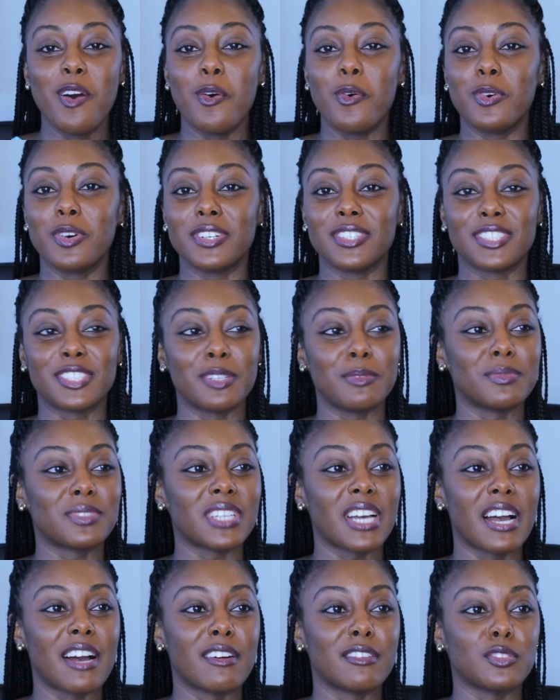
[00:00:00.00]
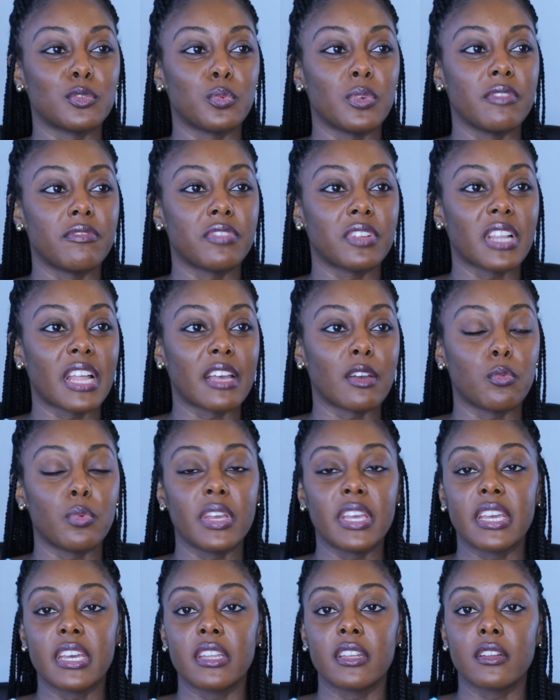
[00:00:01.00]
or sometimes we feel like
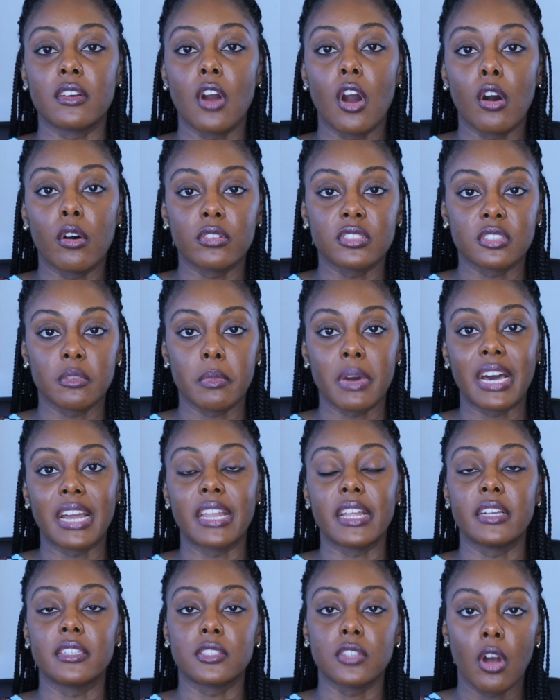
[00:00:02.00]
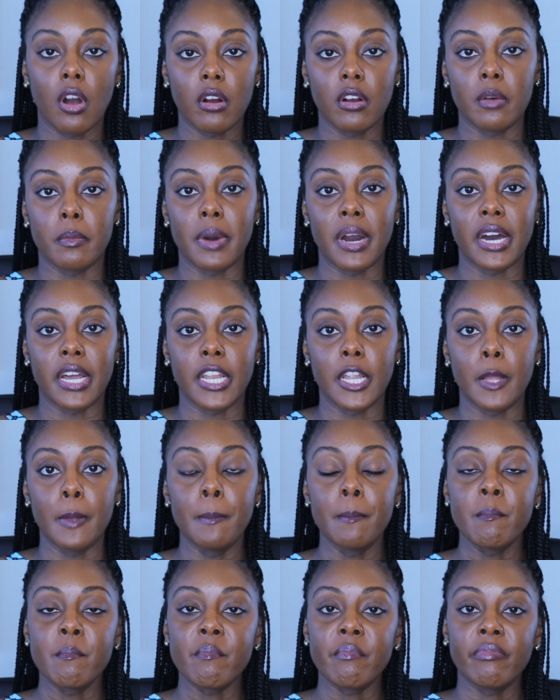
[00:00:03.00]
we can call somebody and talk about it.
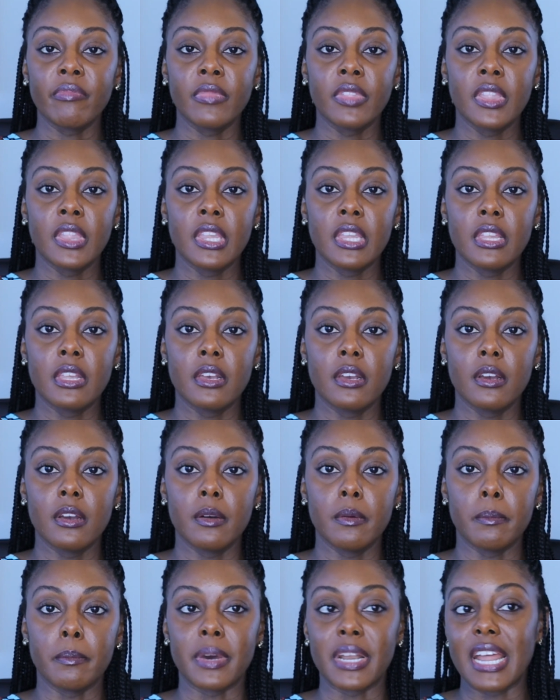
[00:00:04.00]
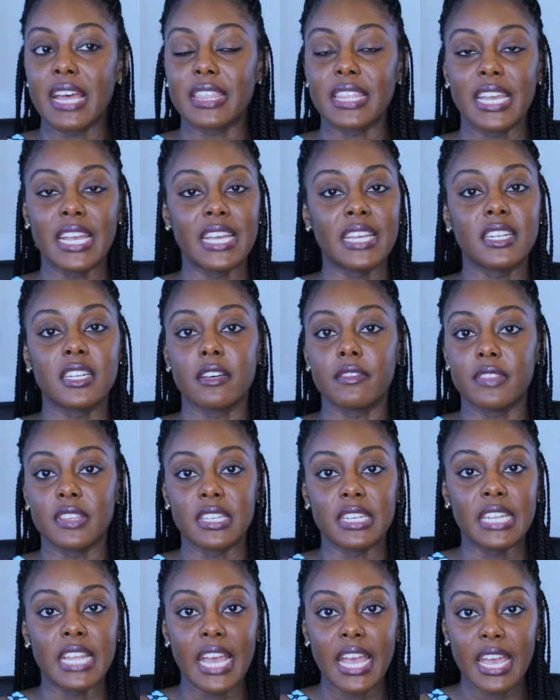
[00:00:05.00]
But at the end of
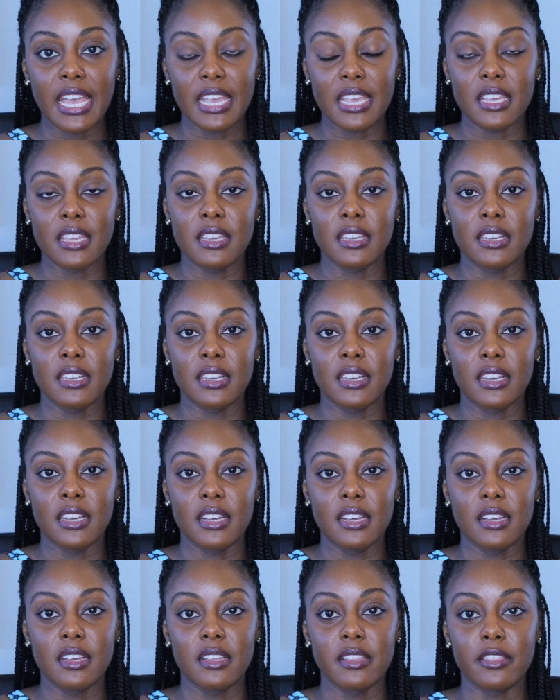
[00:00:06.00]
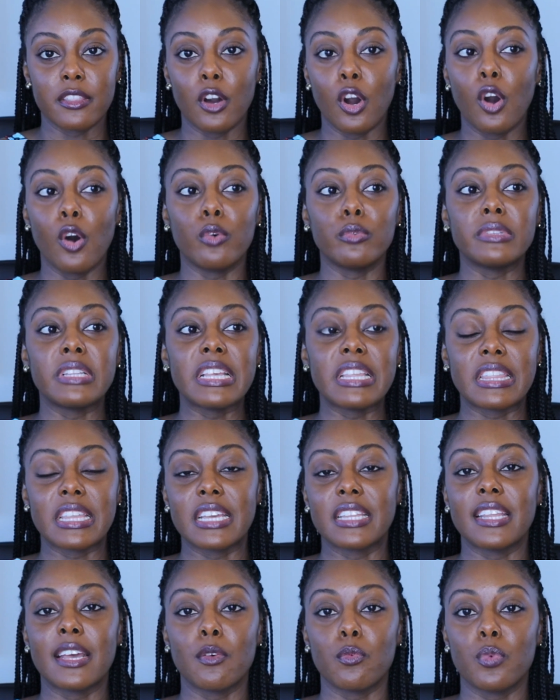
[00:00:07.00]
the day, the only
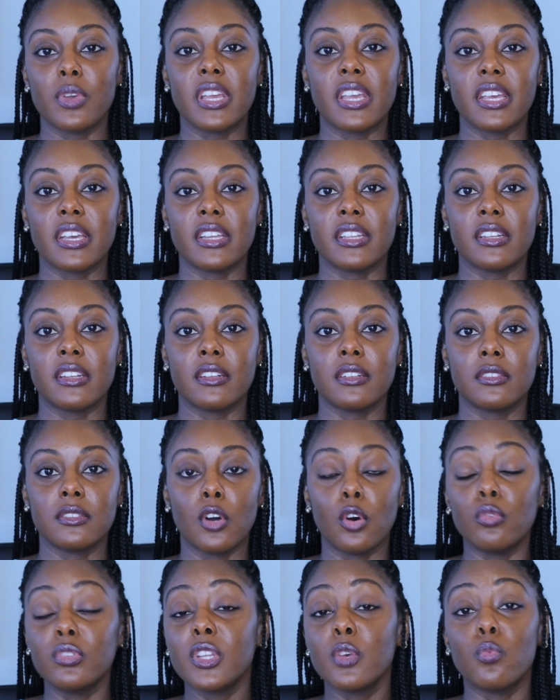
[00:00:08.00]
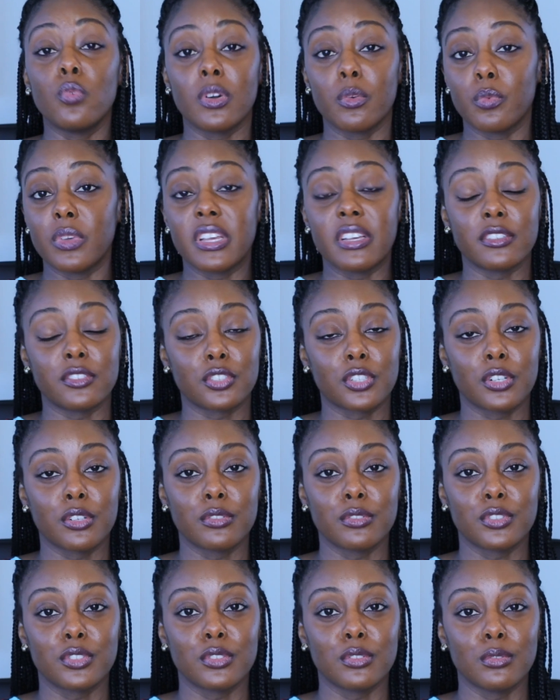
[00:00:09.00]
thing that we can, the only one we can
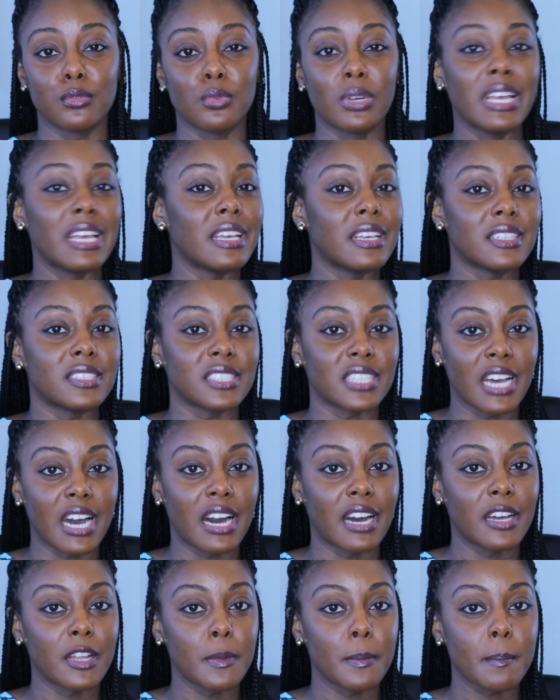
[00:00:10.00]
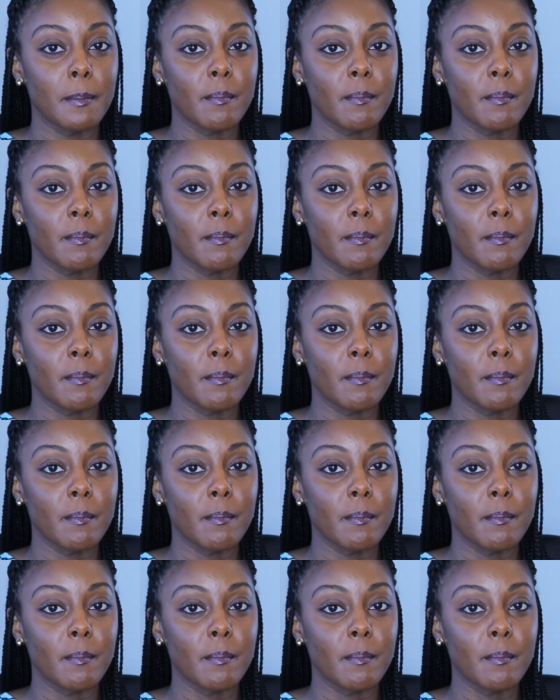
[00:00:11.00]
turn to is God.